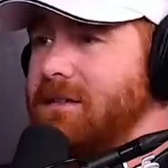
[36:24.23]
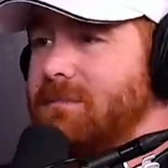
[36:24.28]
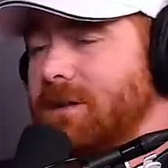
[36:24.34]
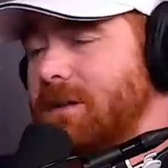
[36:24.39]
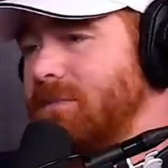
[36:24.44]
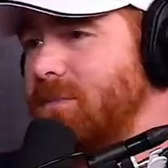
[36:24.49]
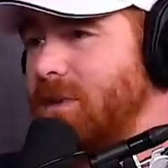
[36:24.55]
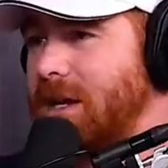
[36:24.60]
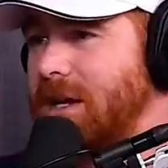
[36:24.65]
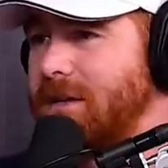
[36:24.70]

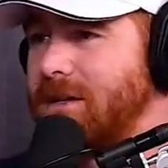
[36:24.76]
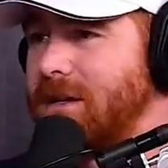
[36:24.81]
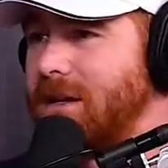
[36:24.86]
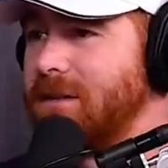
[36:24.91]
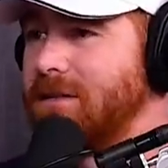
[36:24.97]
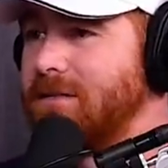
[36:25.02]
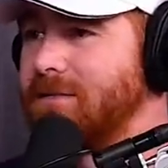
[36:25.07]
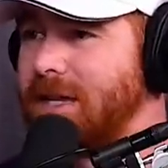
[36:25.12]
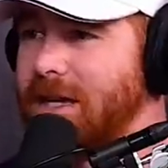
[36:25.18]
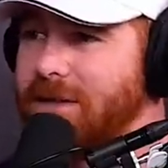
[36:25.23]
But what you
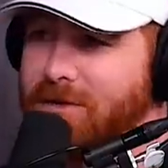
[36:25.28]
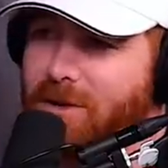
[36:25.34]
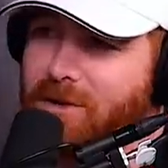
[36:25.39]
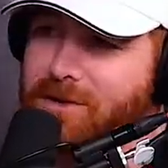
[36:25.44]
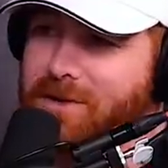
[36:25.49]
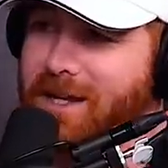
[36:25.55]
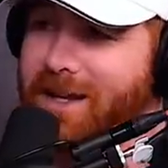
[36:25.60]
know, life goes